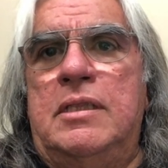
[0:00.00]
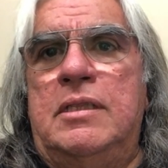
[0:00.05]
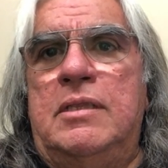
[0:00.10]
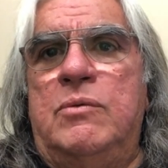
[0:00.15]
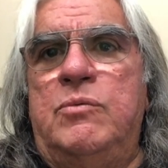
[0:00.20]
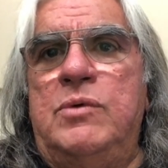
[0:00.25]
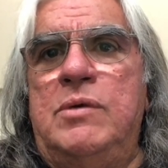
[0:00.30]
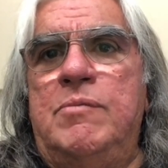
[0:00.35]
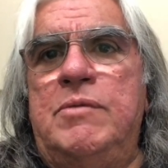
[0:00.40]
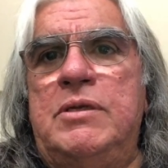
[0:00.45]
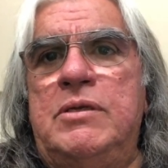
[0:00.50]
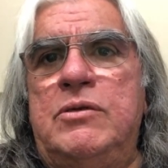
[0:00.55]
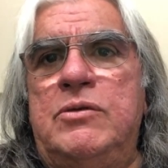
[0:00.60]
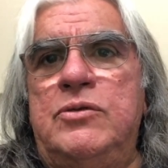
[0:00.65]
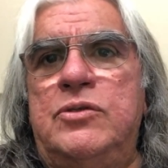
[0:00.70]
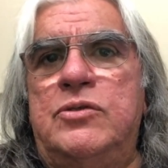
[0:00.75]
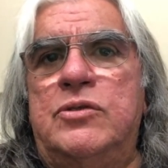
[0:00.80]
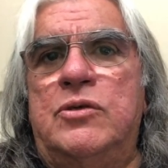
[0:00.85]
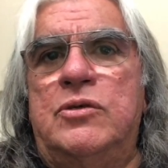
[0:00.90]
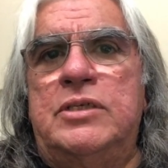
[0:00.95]
The women
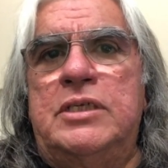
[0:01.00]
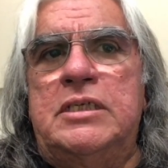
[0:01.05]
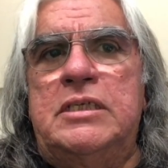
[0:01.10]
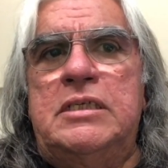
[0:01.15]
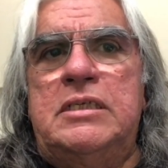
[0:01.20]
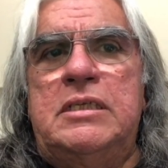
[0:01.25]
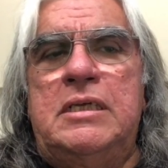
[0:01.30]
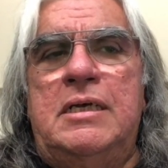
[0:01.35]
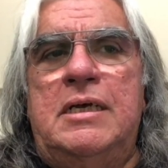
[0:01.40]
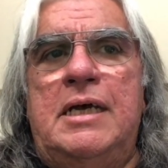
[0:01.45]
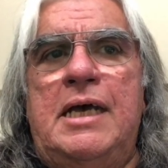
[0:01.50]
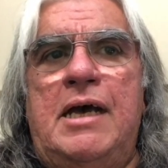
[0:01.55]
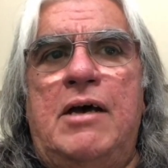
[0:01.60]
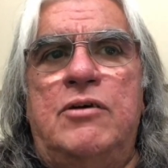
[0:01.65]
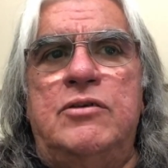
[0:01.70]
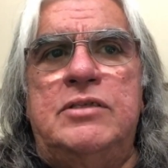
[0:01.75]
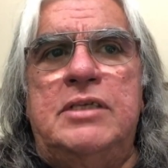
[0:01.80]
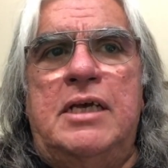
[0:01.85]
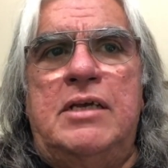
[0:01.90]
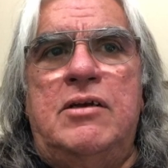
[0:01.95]
who sold us the
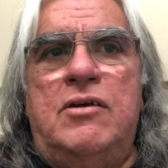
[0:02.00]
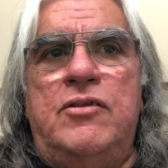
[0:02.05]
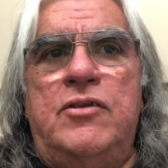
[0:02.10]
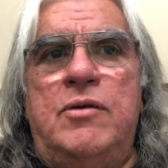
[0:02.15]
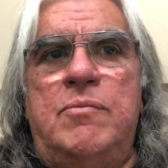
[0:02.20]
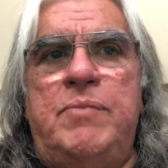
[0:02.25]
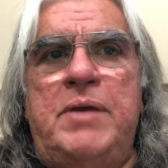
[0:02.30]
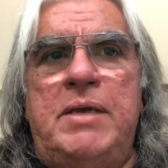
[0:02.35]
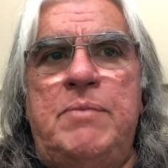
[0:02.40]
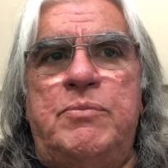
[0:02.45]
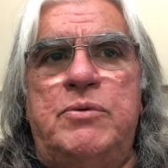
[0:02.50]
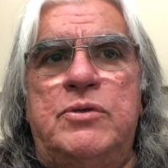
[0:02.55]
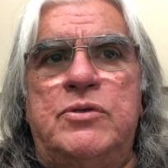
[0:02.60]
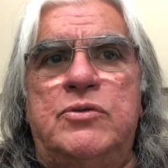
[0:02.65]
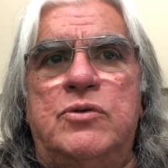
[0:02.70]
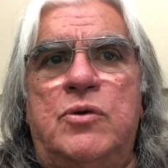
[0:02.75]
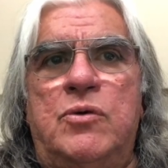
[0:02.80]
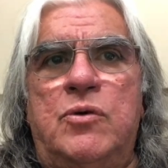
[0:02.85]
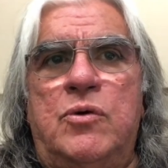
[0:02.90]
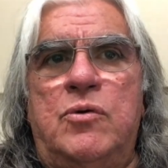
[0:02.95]
house had all their
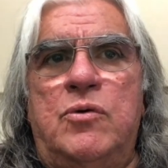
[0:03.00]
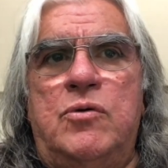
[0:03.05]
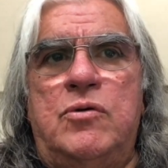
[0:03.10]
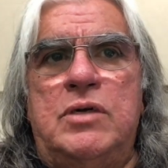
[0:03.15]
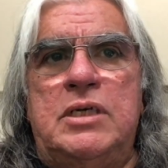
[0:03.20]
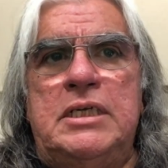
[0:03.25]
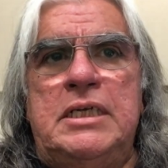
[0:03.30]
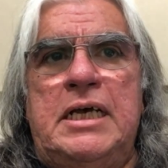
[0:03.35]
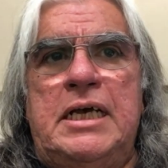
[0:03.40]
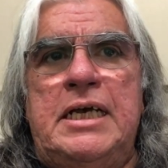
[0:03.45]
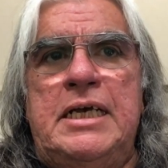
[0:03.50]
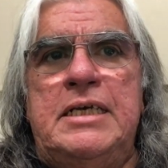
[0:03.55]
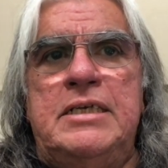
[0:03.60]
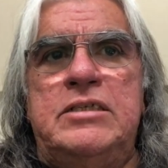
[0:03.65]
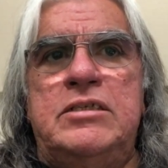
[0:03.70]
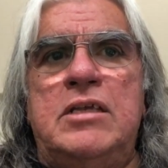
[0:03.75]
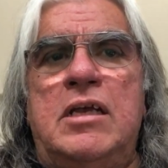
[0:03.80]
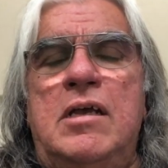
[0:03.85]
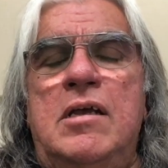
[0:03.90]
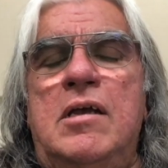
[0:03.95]
papers
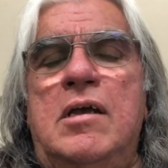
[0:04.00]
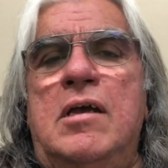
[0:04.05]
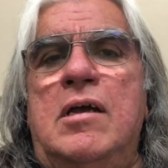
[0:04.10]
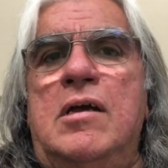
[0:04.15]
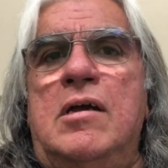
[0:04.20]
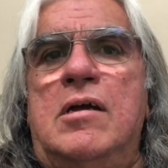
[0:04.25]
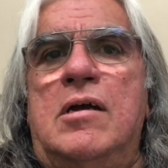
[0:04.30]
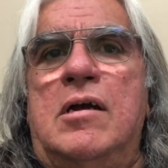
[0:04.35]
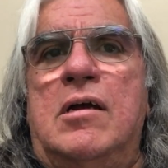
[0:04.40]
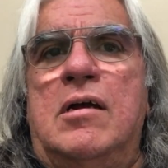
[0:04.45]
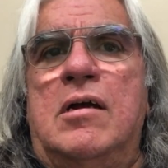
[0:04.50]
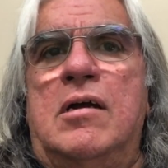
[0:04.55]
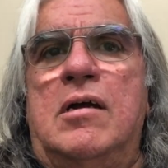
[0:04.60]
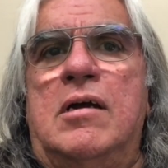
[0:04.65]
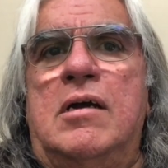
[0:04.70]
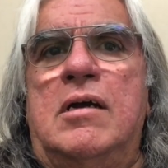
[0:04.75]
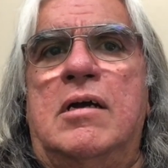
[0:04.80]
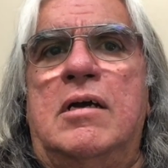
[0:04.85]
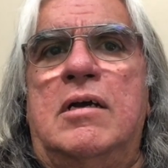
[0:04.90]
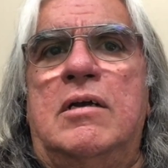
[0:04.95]
organized.
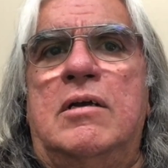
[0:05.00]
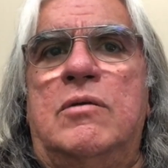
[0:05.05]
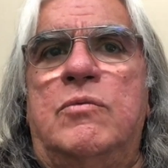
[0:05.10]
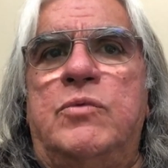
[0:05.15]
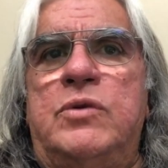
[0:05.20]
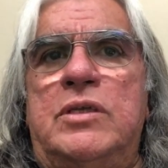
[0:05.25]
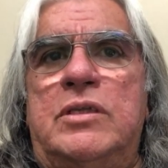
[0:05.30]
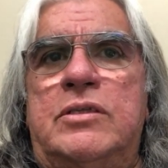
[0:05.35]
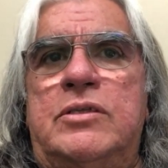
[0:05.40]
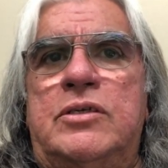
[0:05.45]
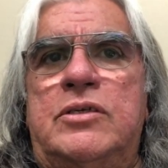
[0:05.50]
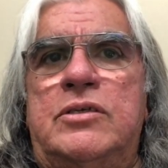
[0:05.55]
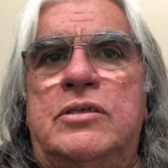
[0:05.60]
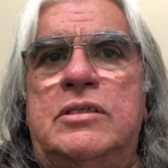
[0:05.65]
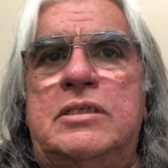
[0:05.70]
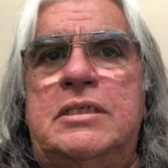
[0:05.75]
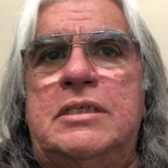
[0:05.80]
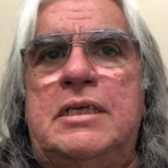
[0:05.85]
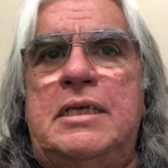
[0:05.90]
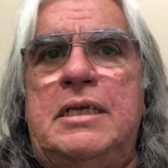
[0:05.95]
Our
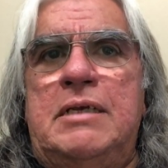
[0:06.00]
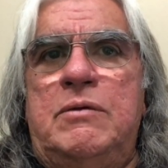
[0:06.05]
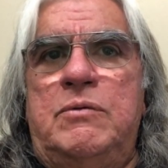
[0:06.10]
realtors